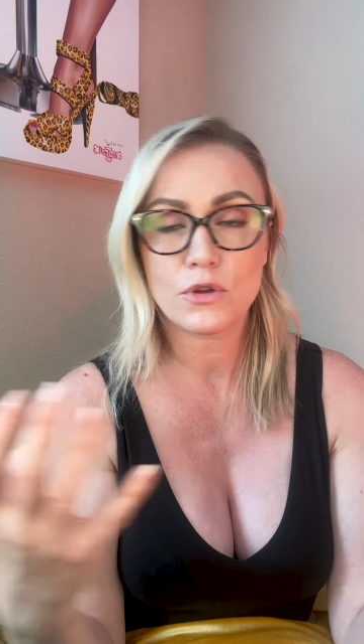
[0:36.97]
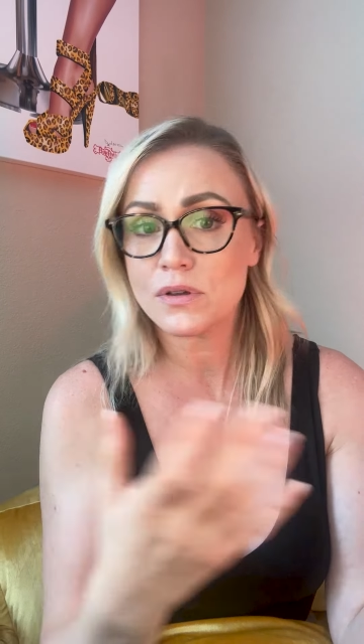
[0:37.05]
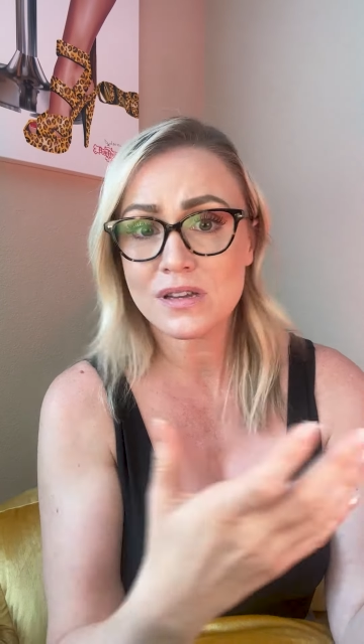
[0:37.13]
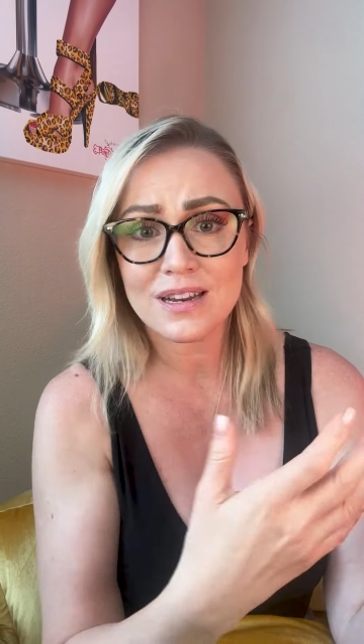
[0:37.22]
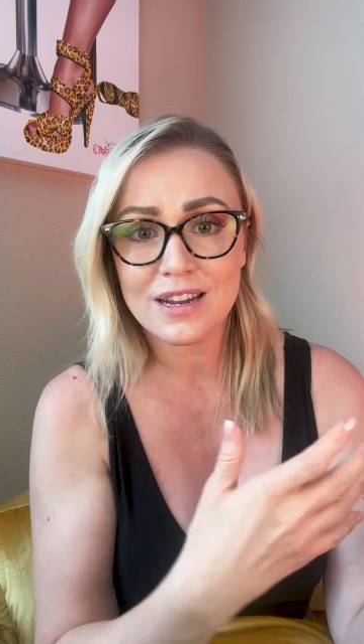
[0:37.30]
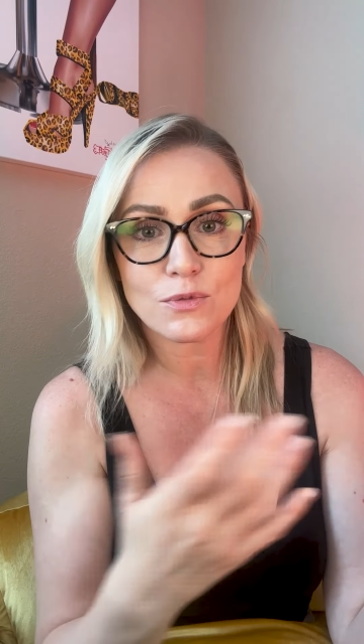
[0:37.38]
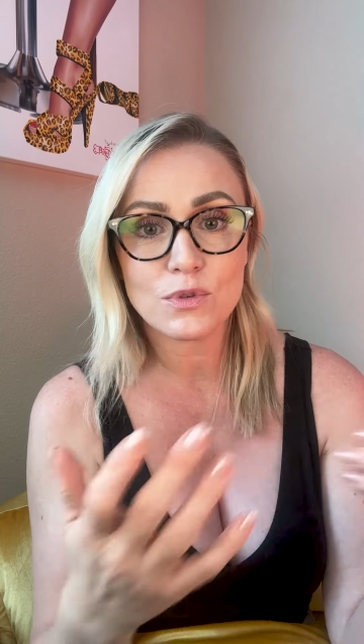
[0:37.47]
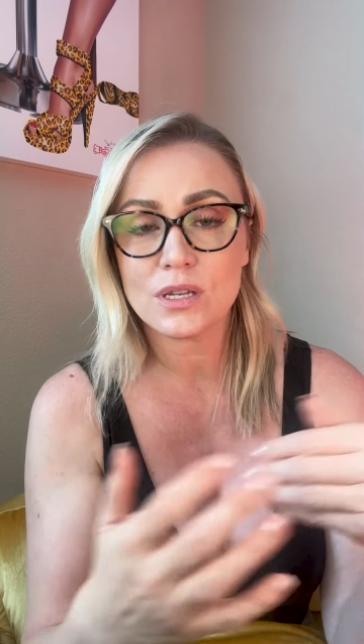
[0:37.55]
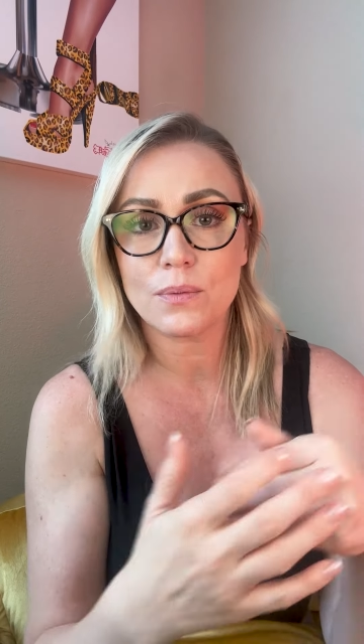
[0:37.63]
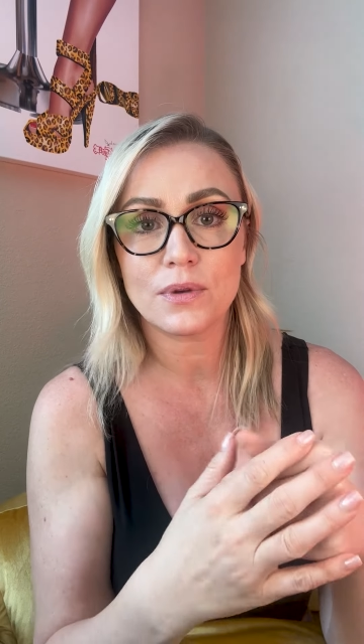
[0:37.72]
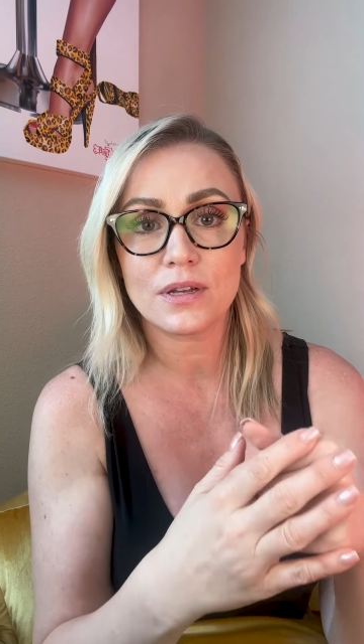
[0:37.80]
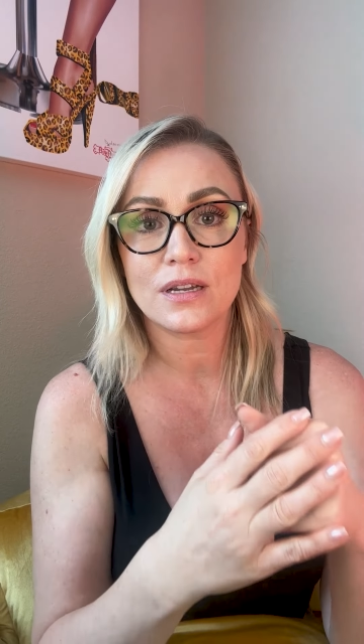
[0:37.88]
connect with
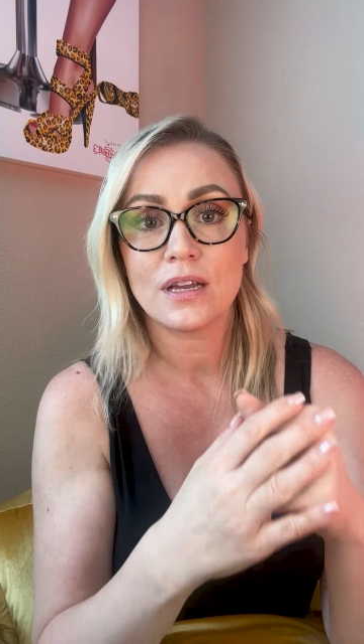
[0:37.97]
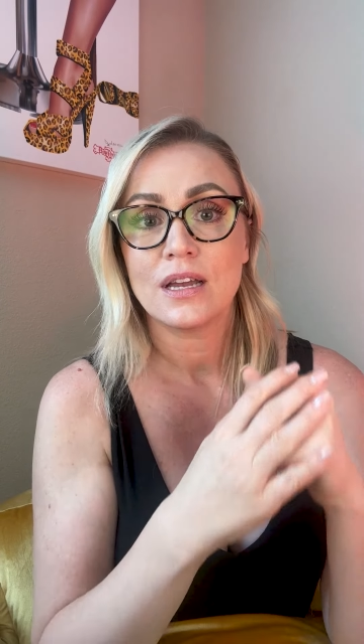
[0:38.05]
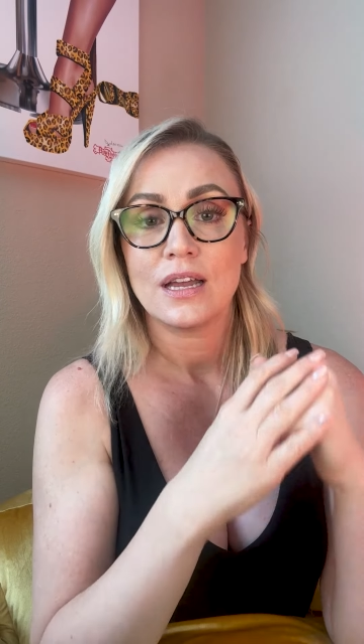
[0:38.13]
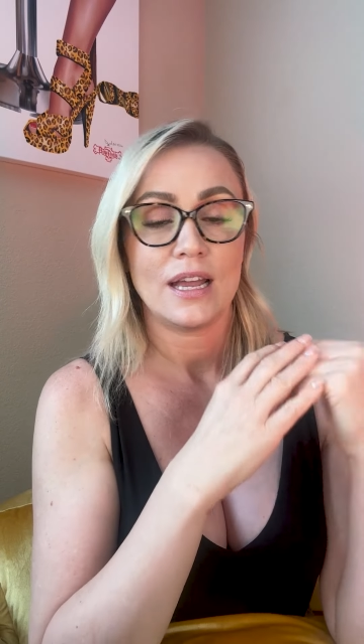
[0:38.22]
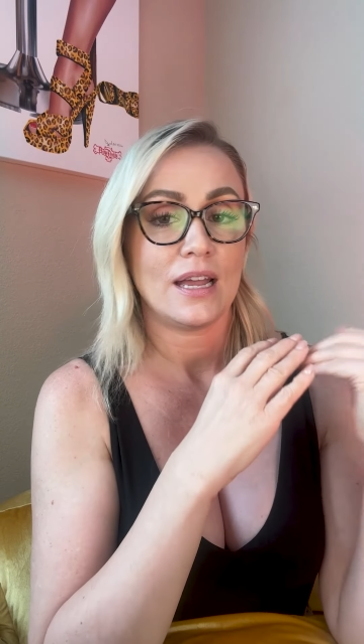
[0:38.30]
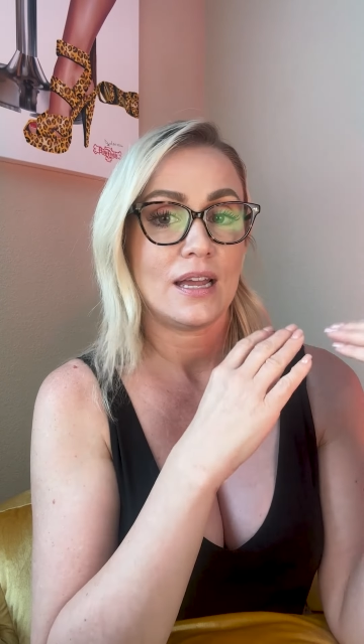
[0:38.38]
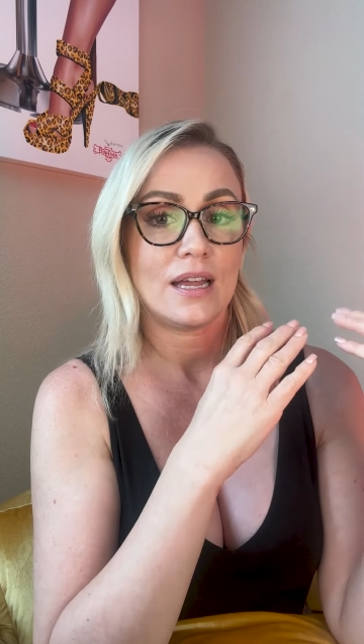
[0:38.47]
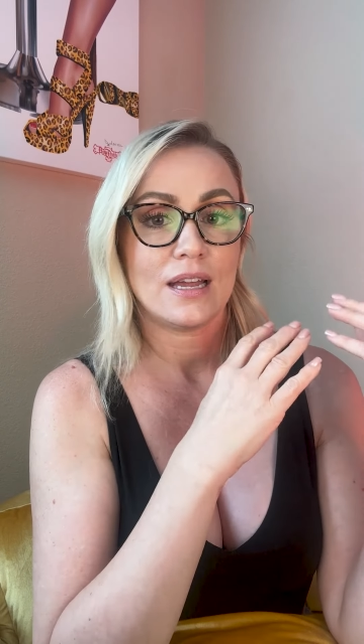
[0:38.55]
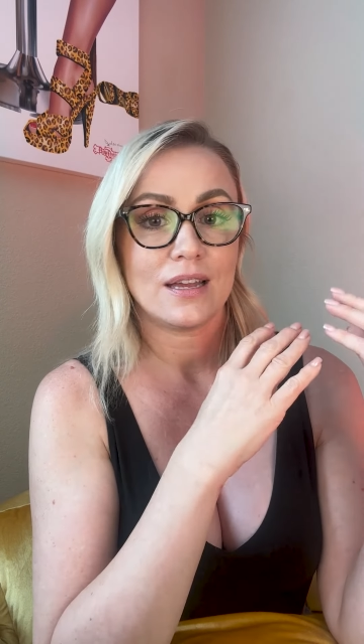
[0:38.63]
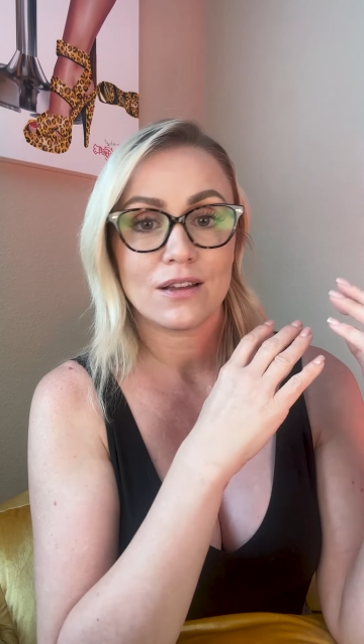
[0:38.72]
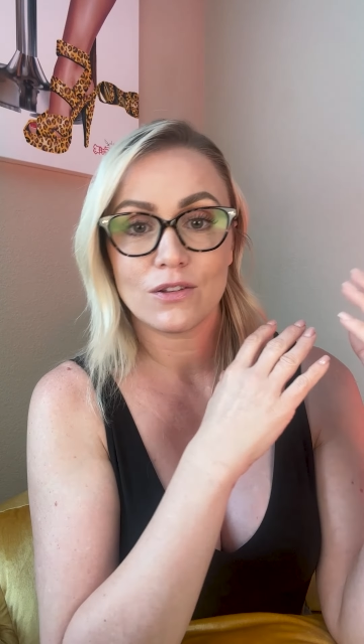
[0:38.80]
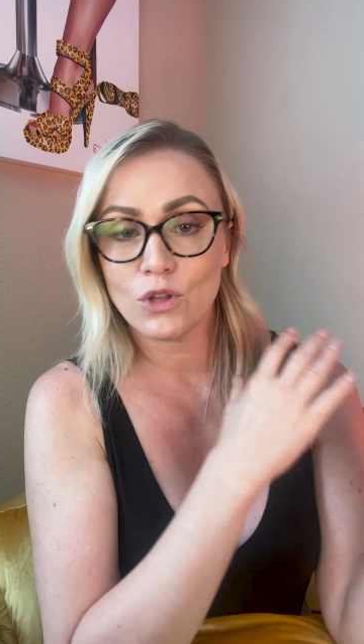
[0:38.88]
someone
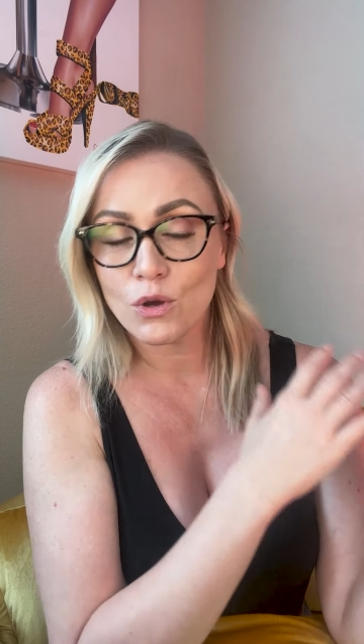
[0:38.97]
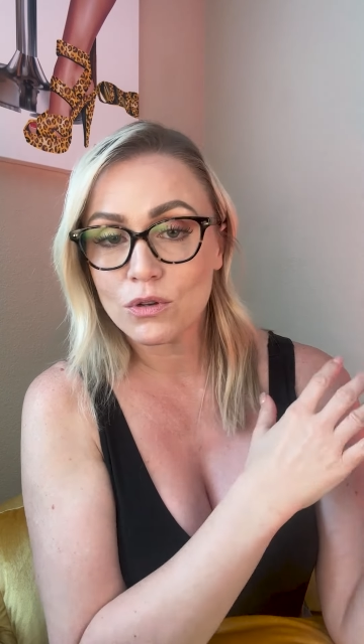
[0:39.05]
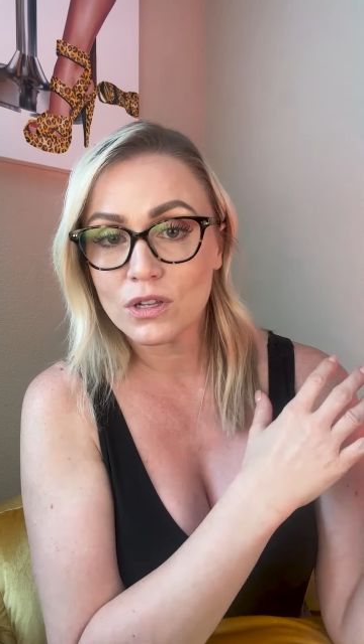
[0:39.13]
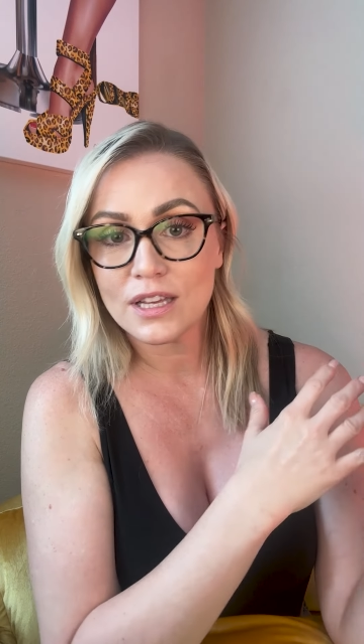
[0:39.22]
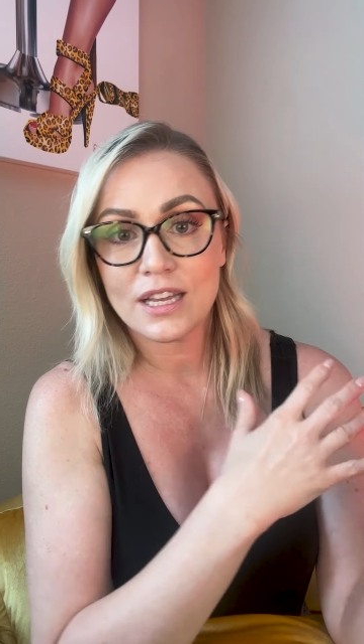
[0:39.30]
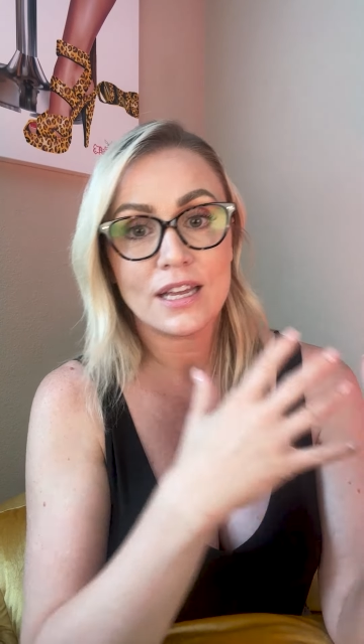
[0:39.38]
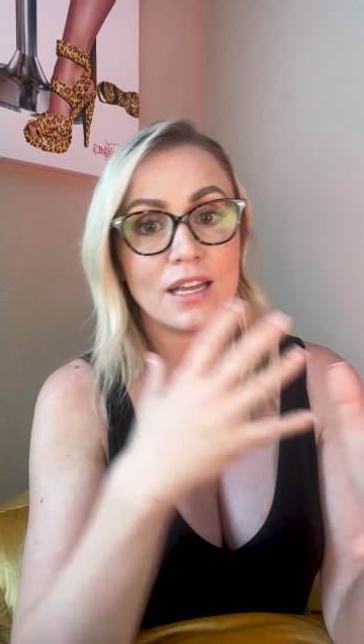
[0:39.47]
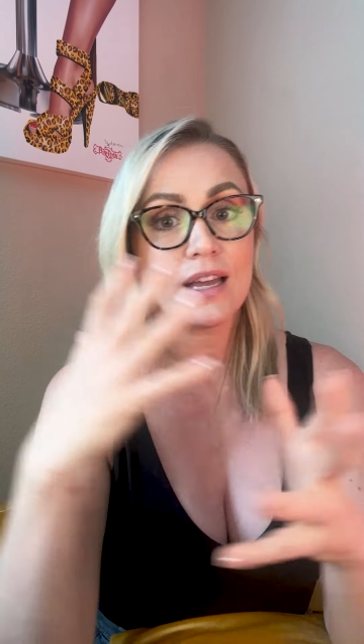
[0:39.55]
locally,